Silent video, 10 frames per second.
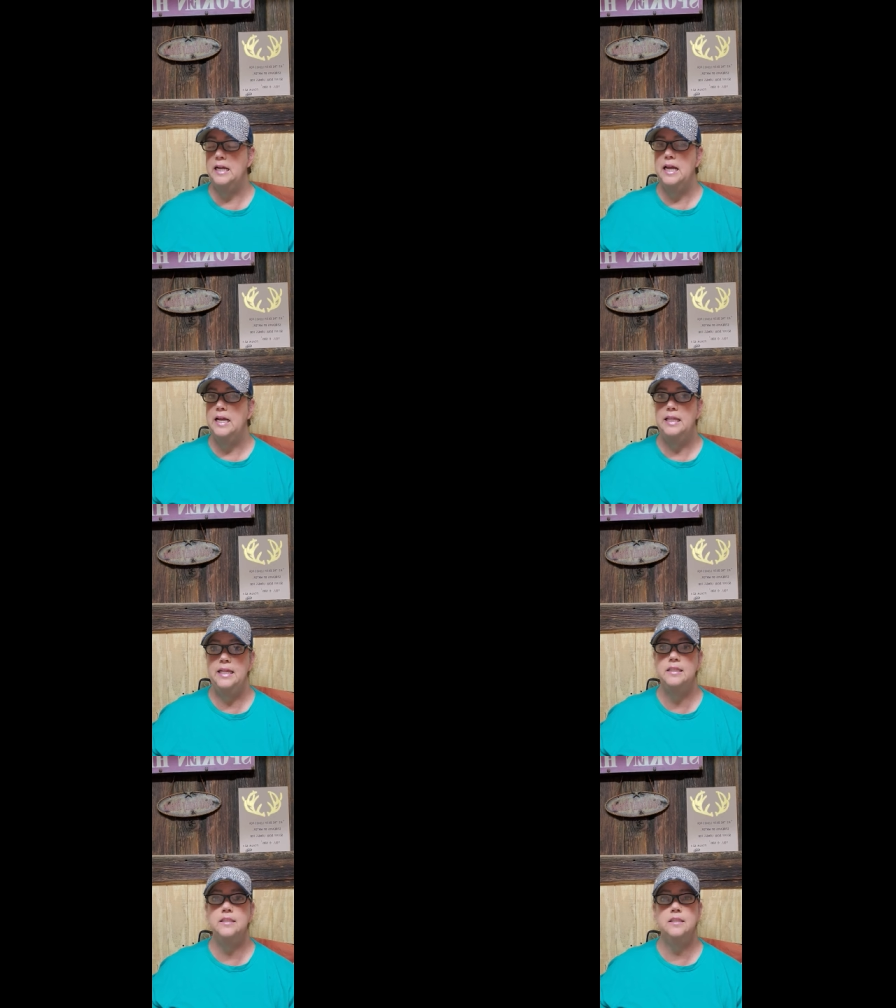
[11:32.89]
No.
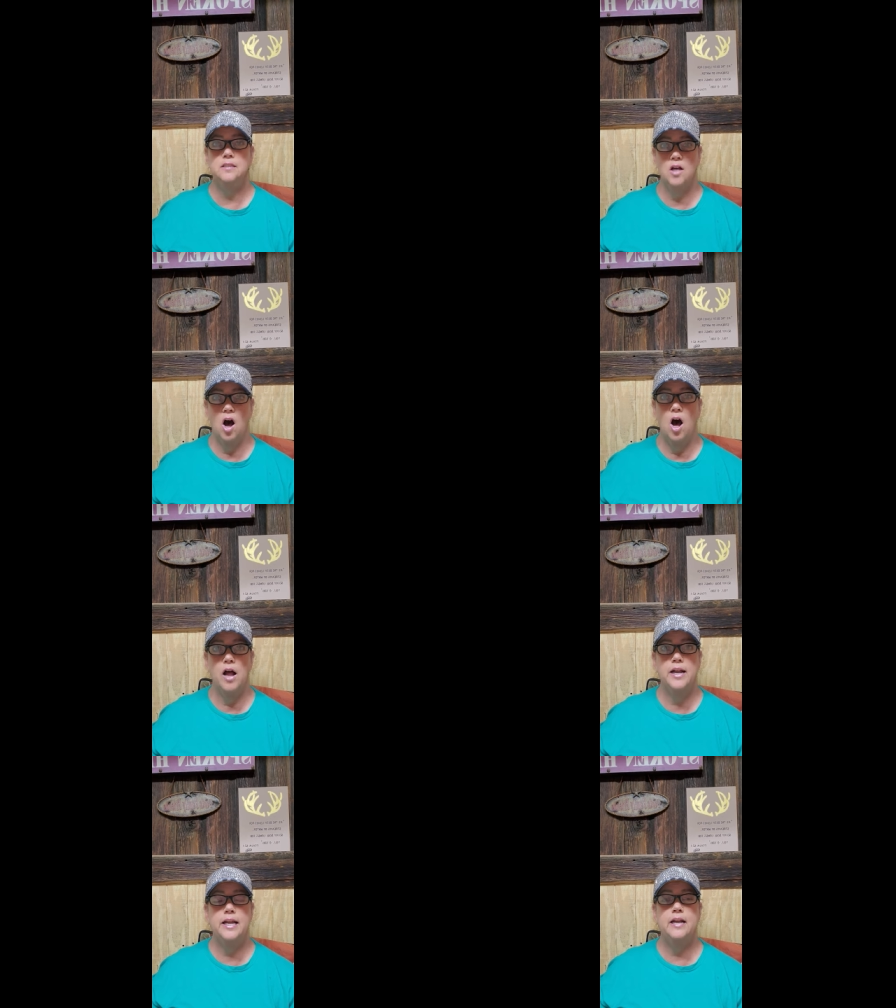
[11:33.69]
This is
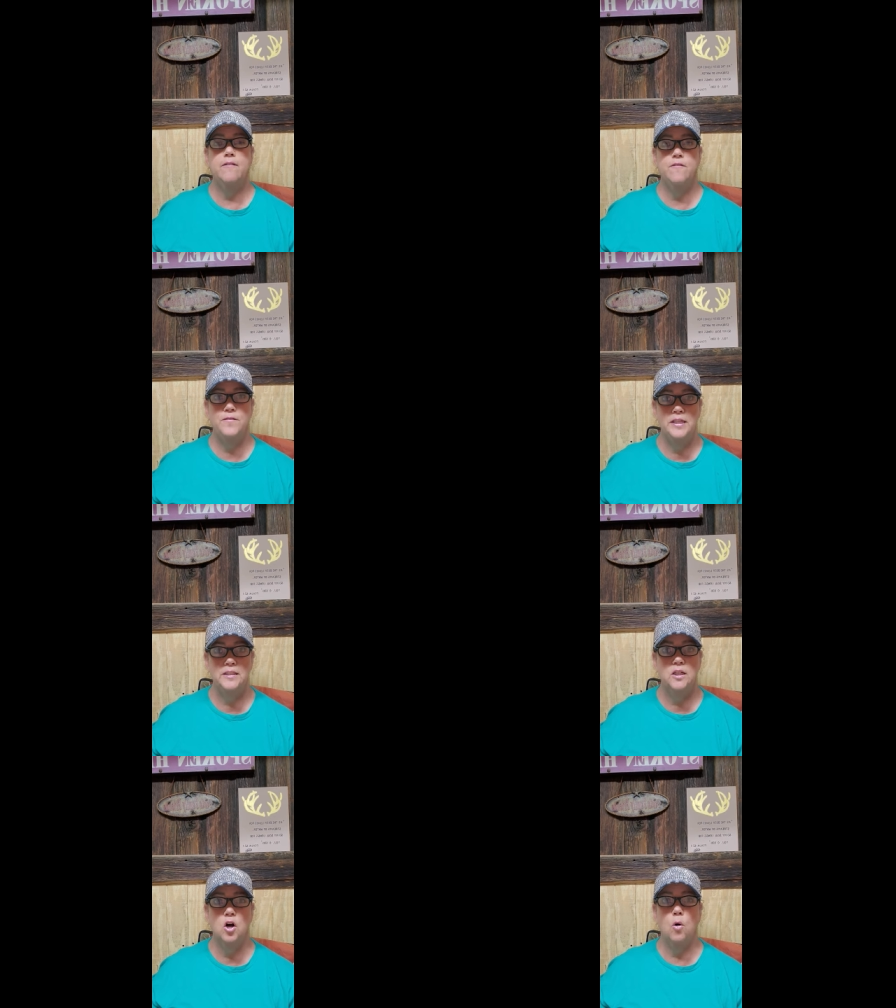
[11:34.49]
God in a
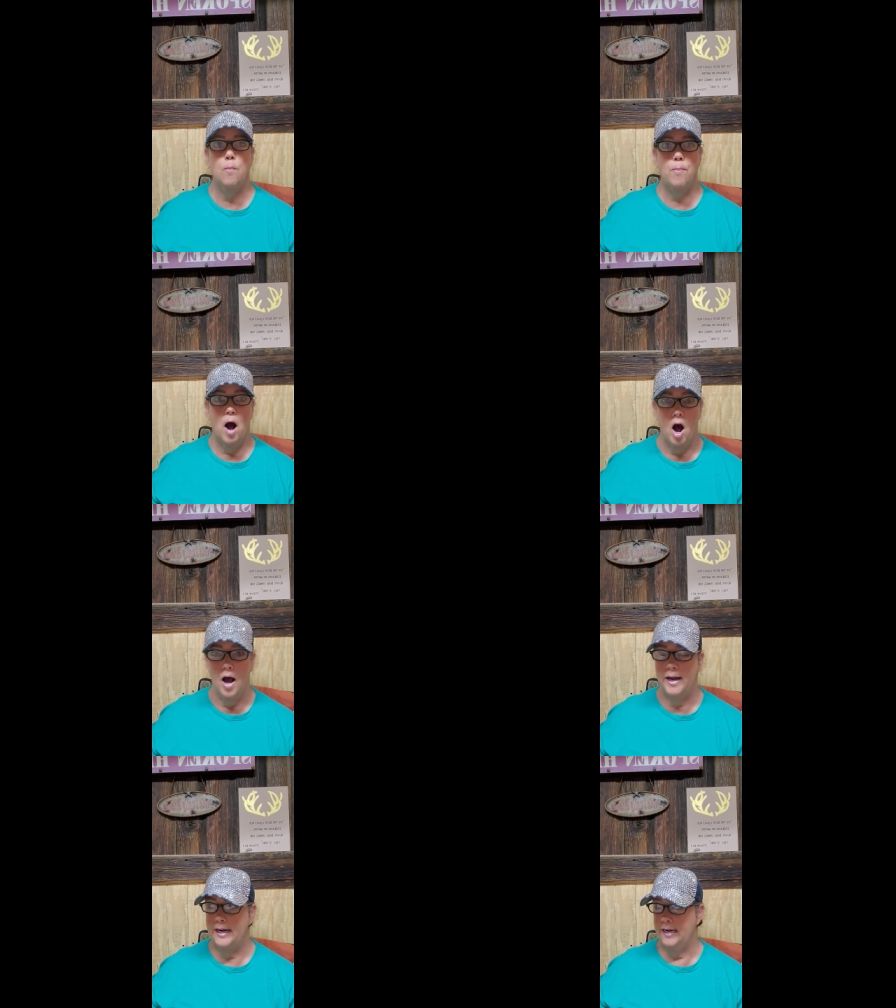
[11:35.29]
physical
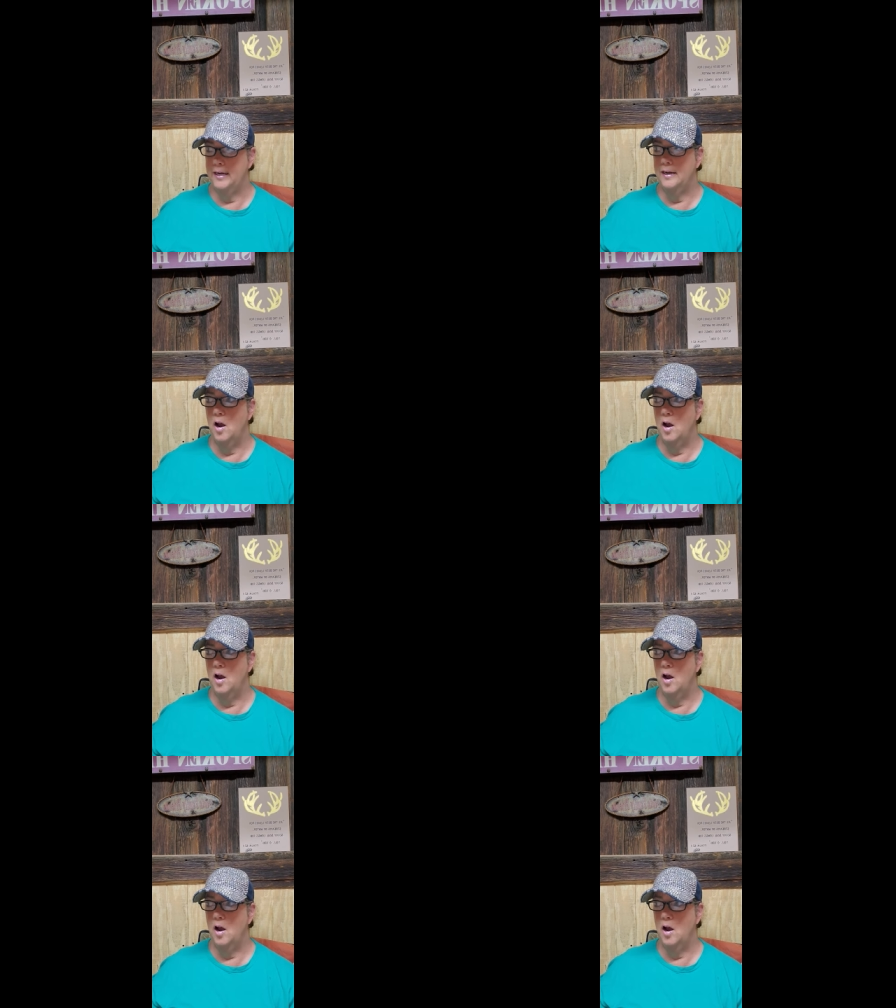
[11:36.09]
body